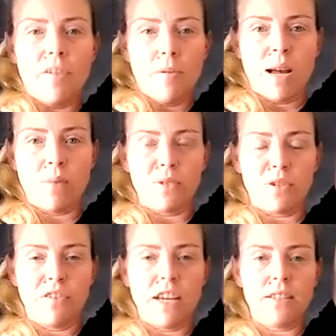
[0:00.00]
Palms are
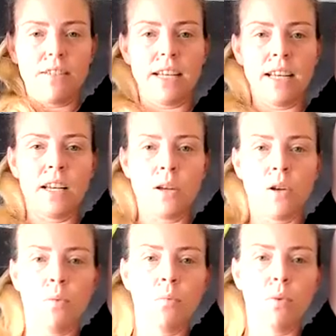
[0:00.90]
facing.
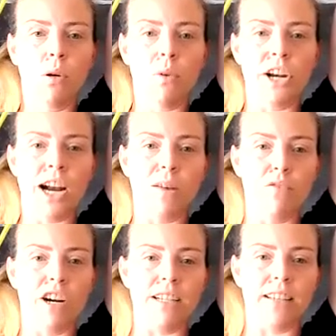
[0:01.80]
Pull one arm
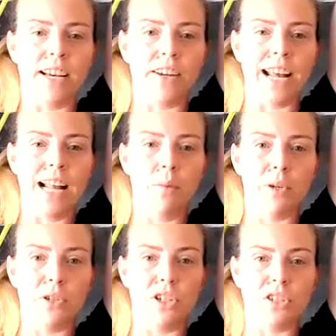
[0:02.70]
right down,
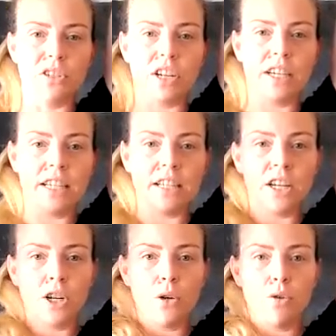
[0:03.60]
elbow to your side.
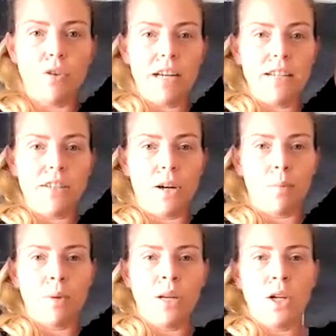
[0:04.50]
Release
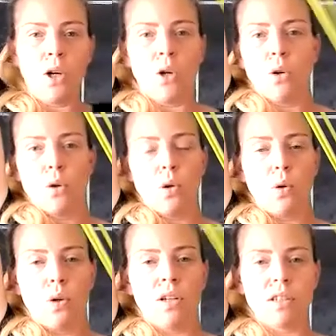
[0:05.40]
up.
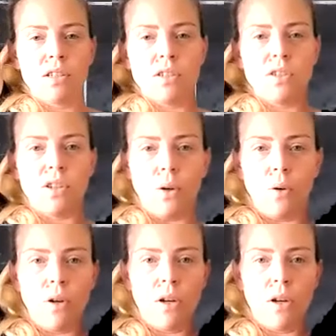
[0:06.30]
2.